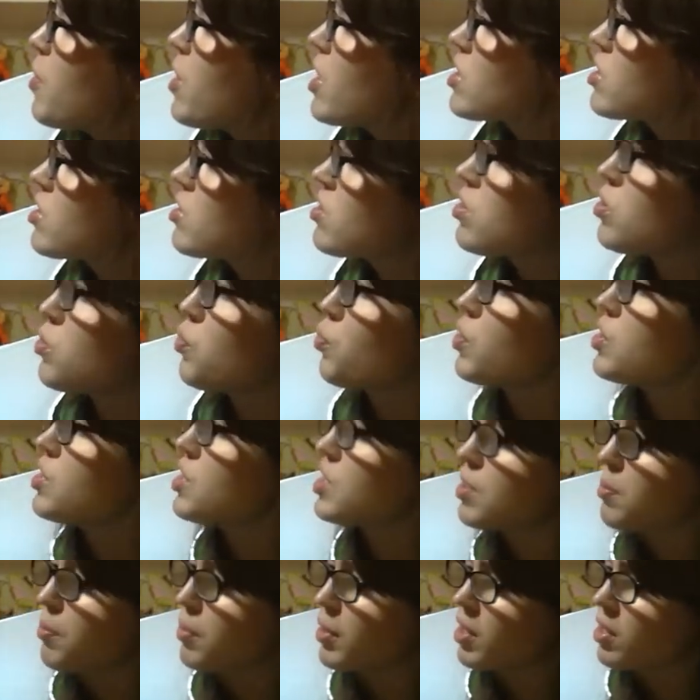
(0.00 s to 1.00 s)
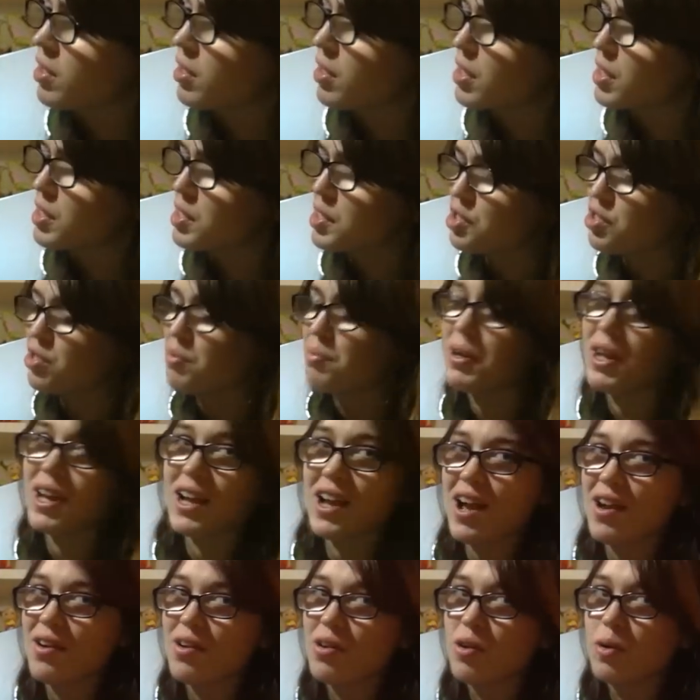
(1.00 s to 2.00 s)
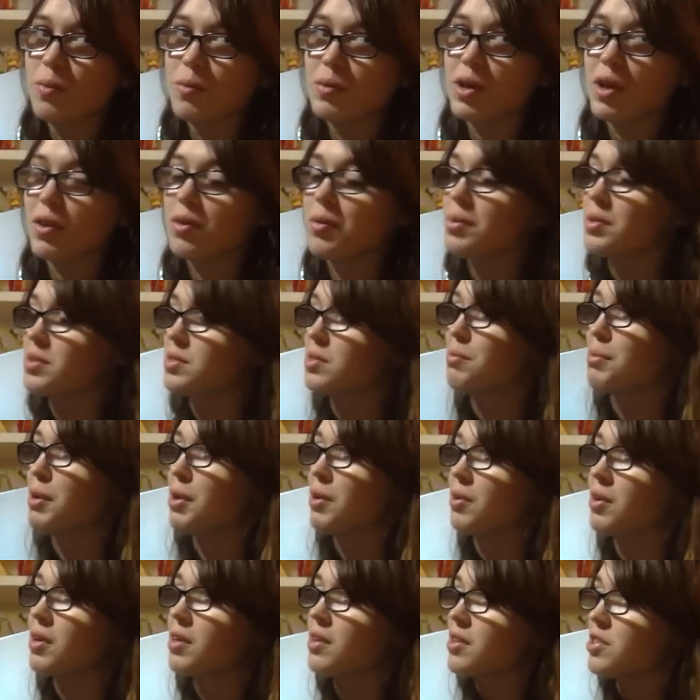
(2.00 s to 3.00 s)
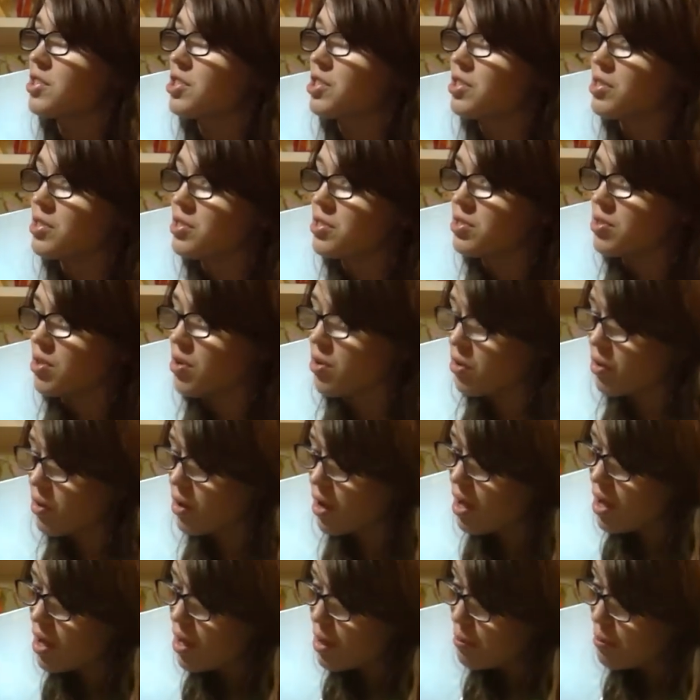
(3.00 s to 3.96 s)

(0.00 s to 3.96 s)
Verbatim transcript: box is in reasonably good condition, but I kind of hope the other one's in better condition, so